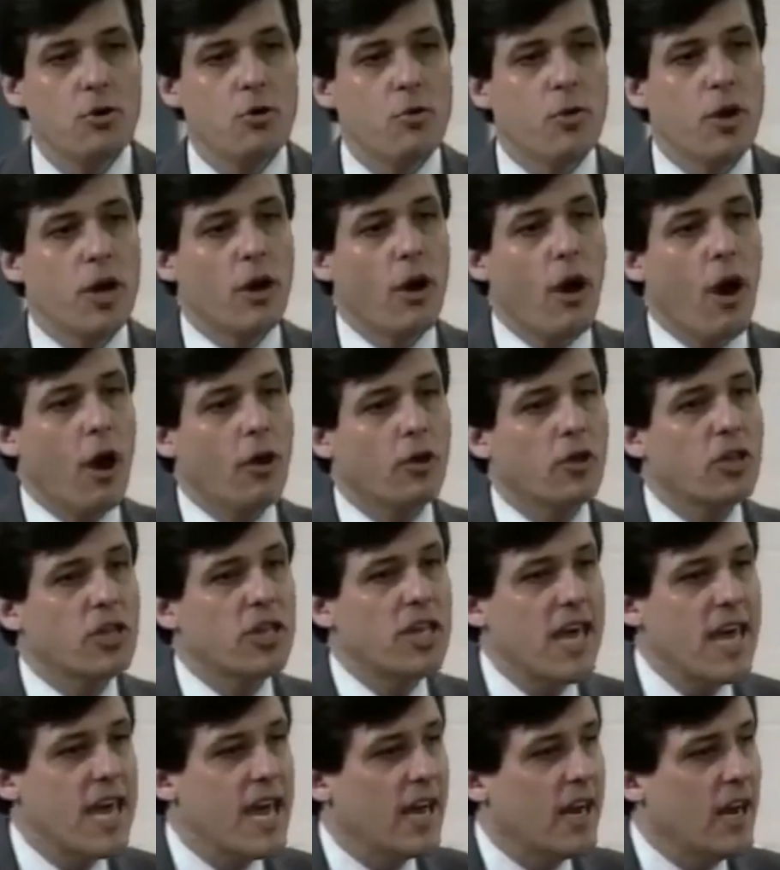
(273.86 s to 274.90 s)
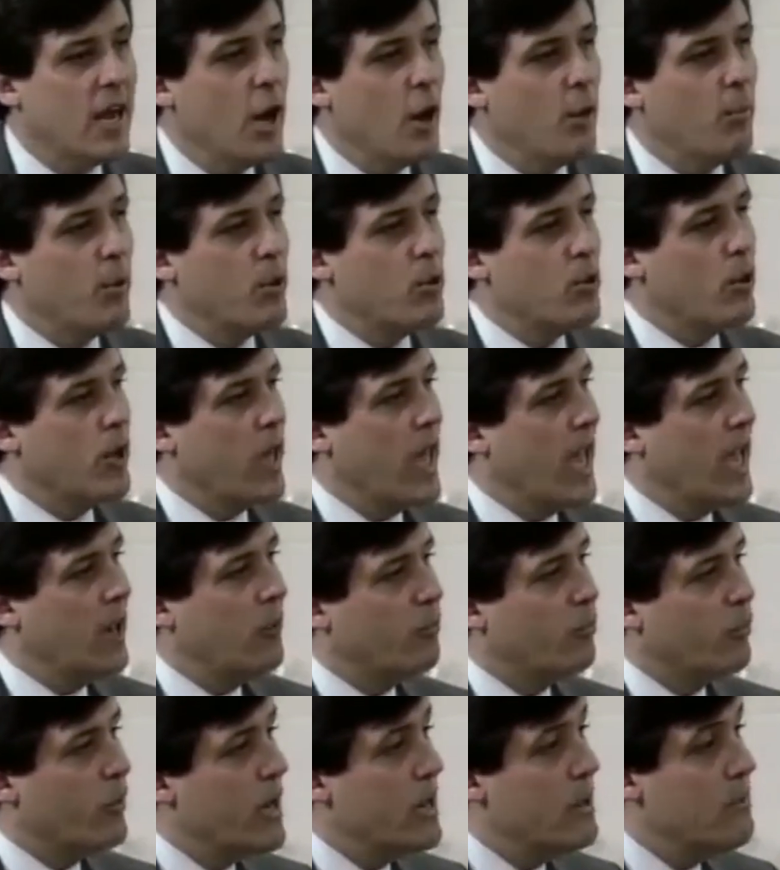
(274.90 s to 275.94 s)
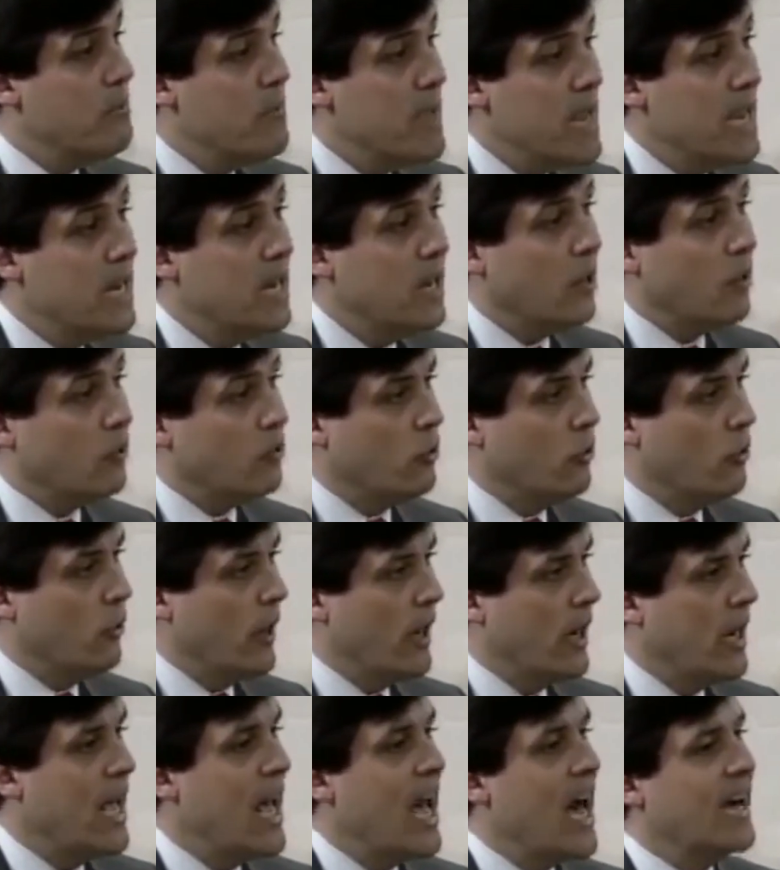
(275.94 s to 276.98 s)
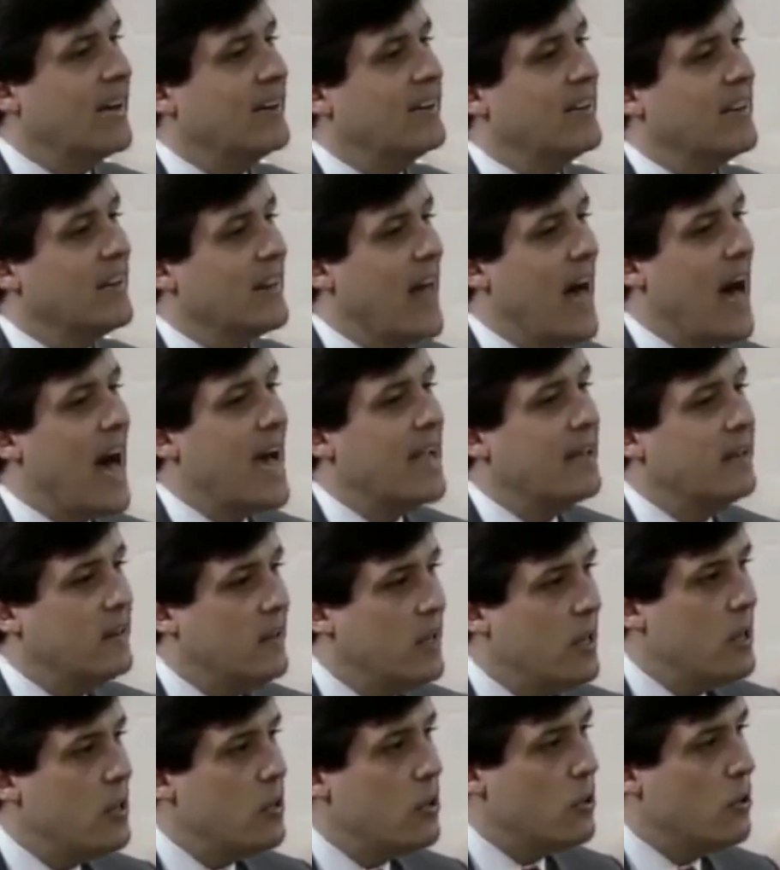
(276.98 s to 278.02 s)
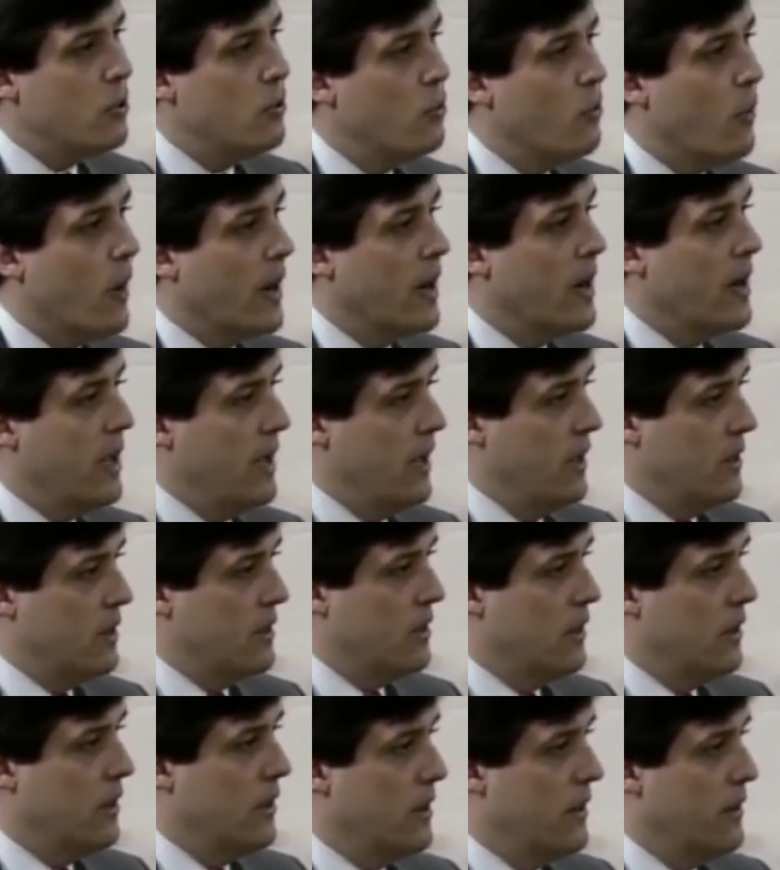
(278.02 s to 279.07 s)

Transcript: You can all see it, but you can't bring meaning to it until I teach you what it is.